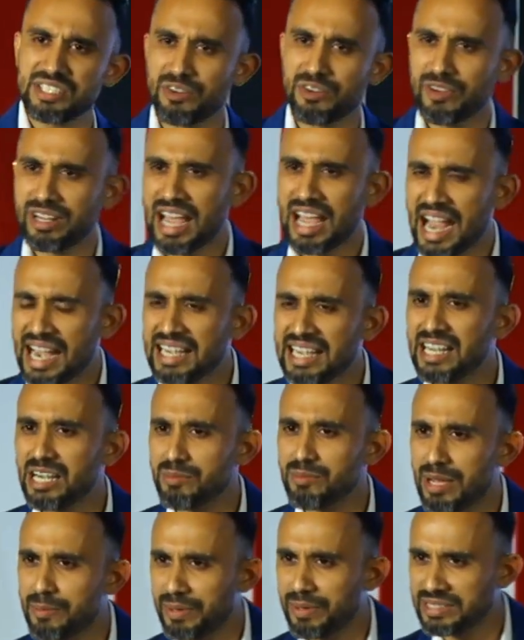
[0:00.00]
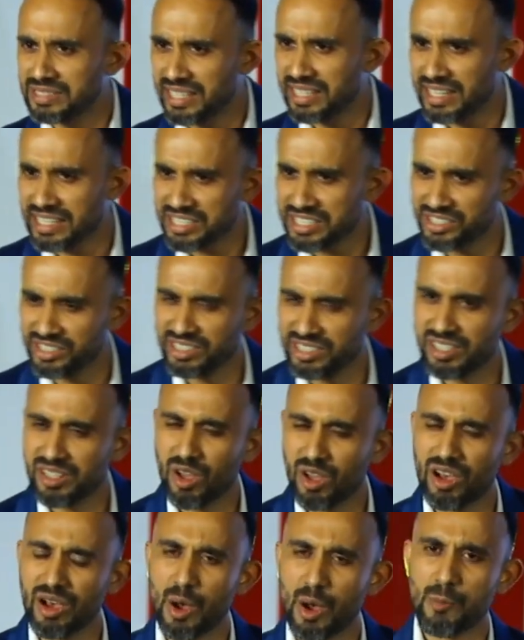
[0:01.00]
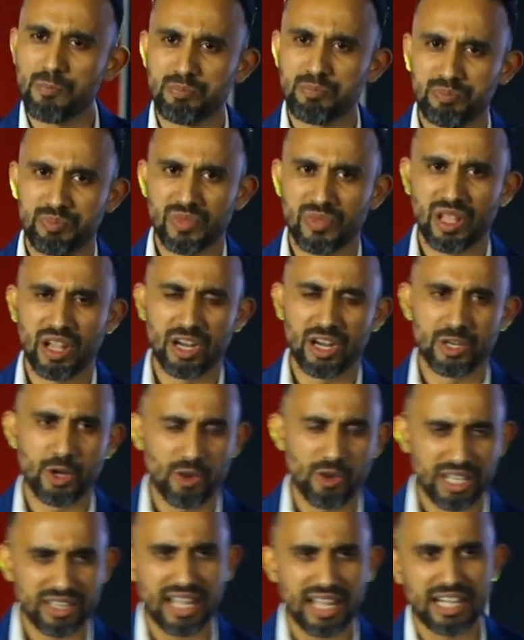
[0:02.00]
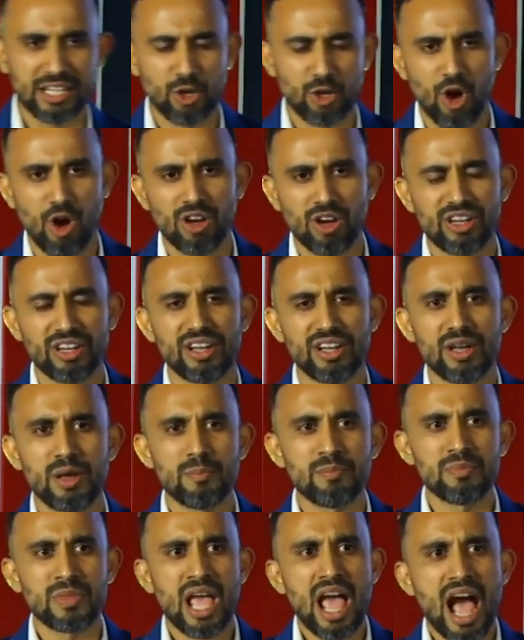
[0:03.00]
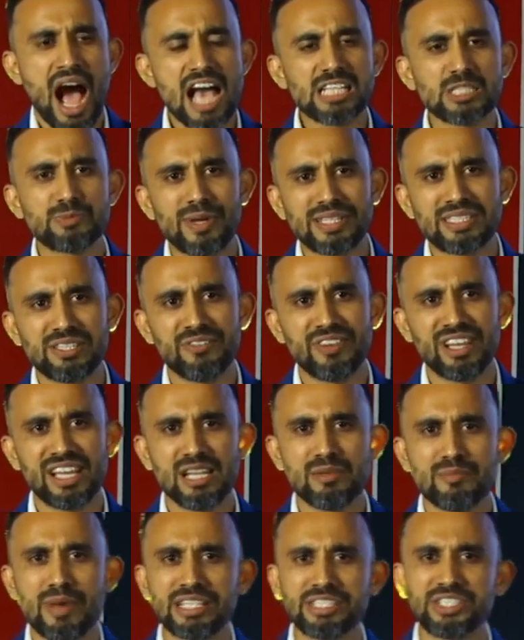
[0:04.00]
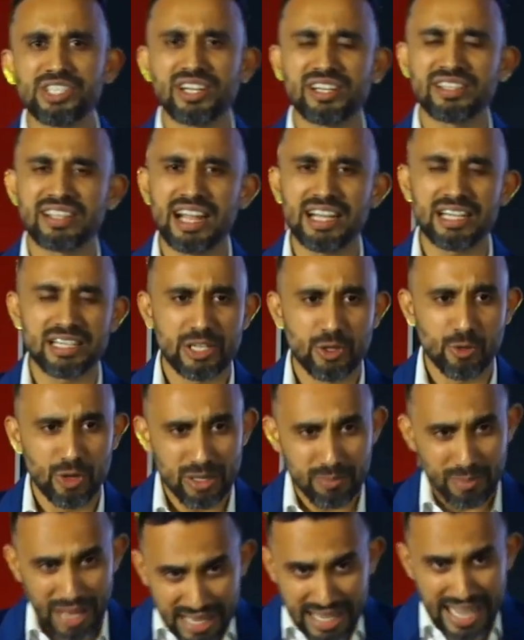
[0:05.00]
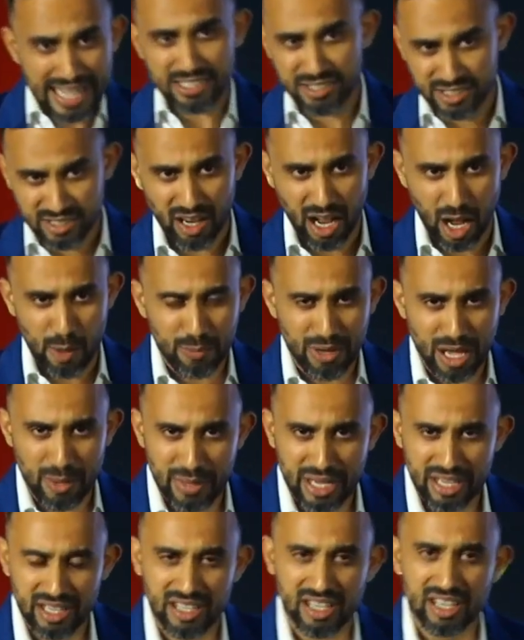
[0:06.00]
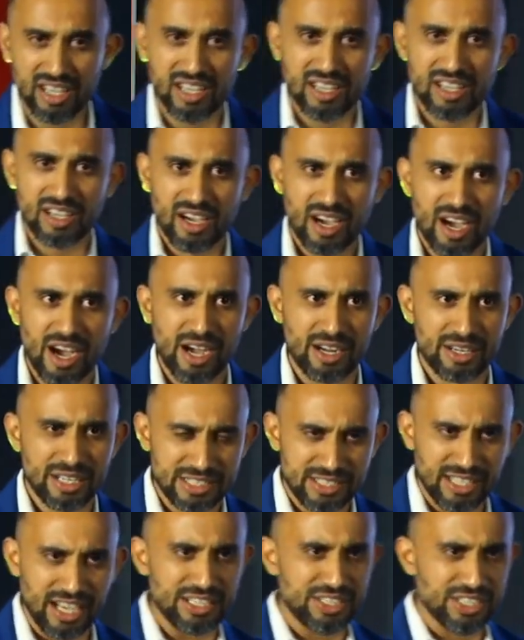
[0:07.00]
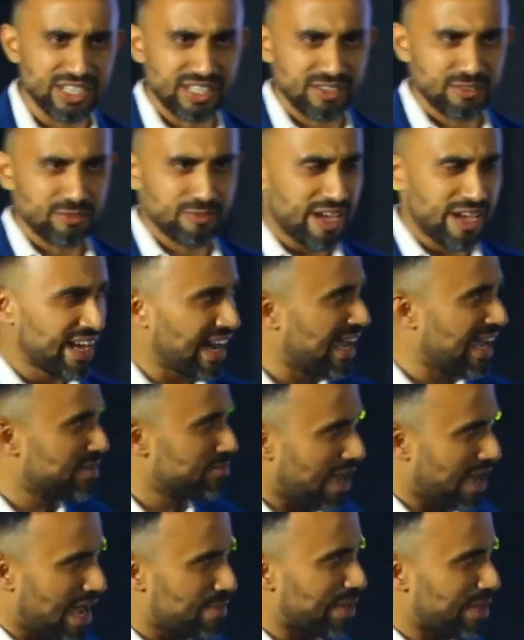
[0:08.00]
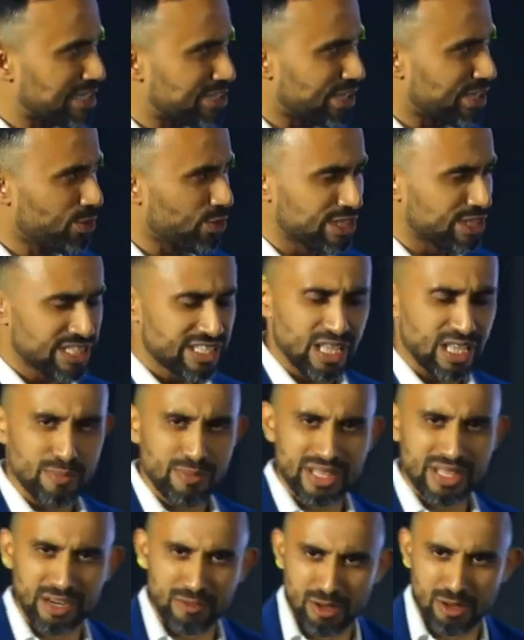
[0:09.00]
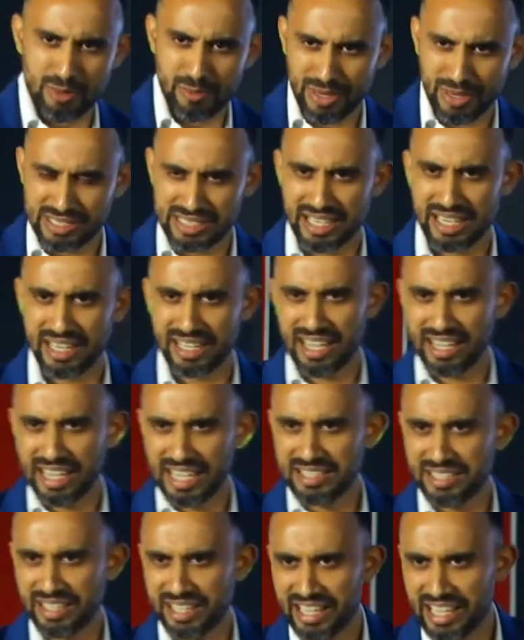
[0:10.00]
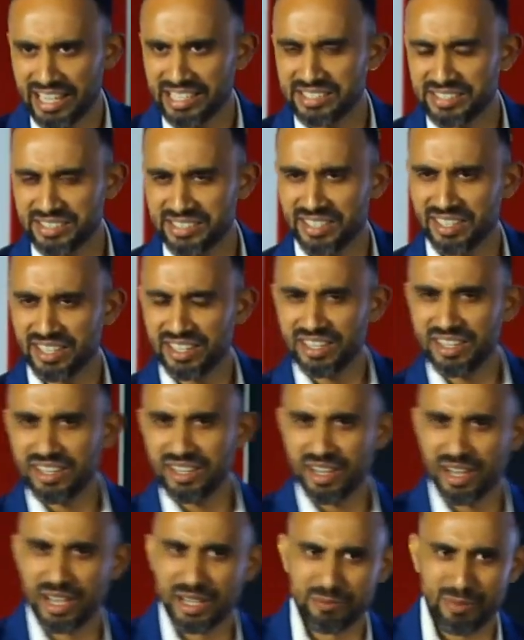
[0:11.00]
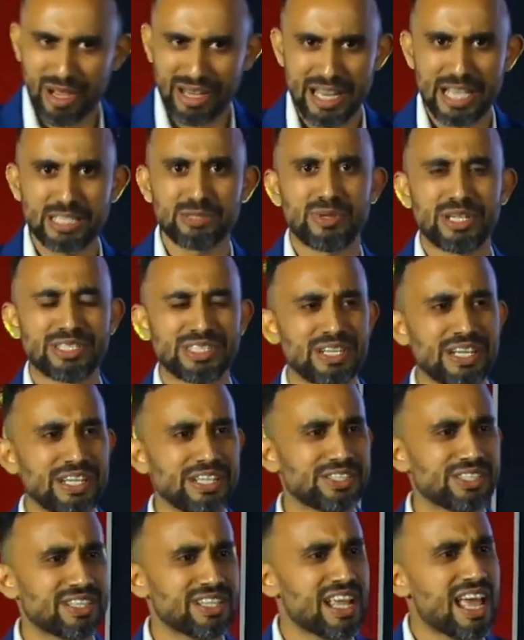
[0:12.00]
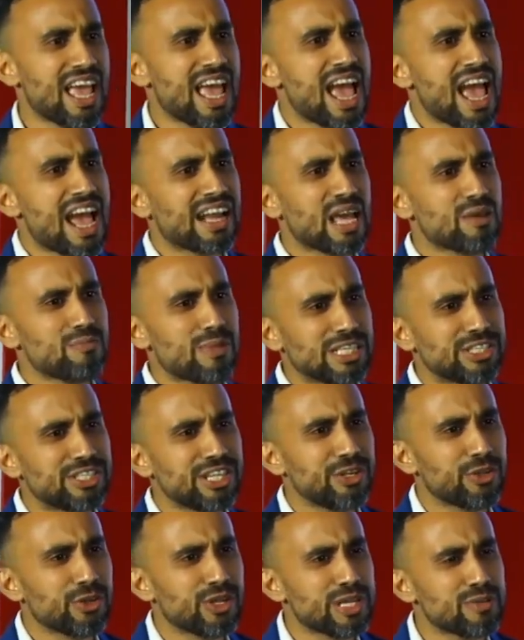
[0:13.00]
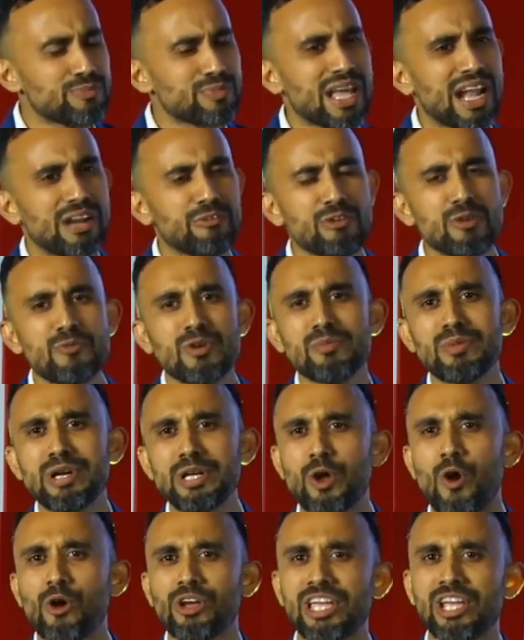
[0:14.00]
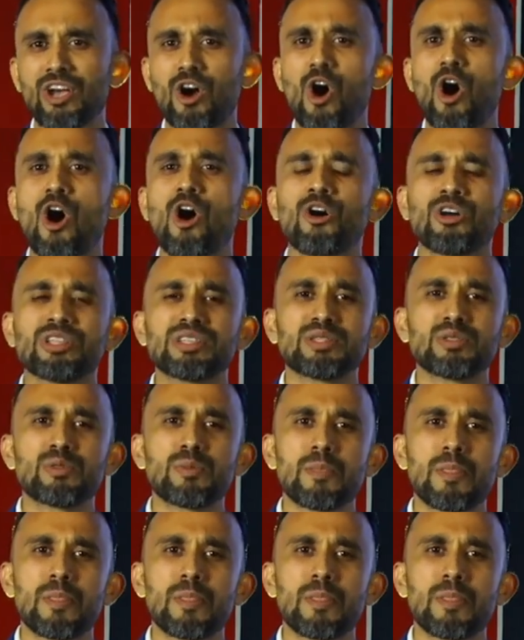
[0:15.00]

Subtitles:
when I ended my presentation during that talk, I specifically mentioned that during my next upcoming discussion, where I mentioned to Ajay Tambe that we'll be presenting again the case in my next presentation, and I mentioned to him that we will be talking on